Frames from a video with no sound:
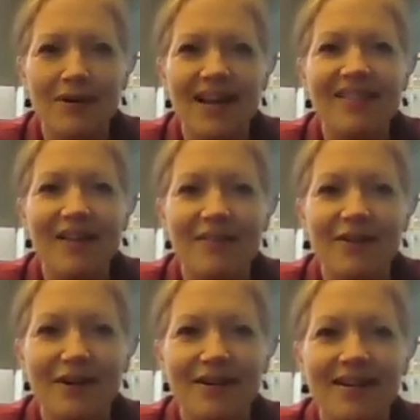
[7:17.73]
I love
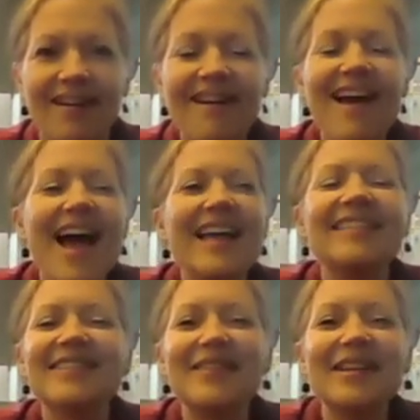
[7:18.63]
her. And
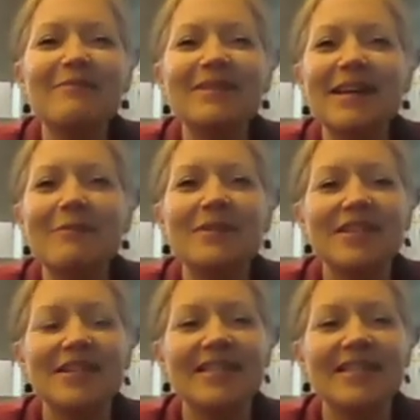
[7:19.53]
so anyways, I loved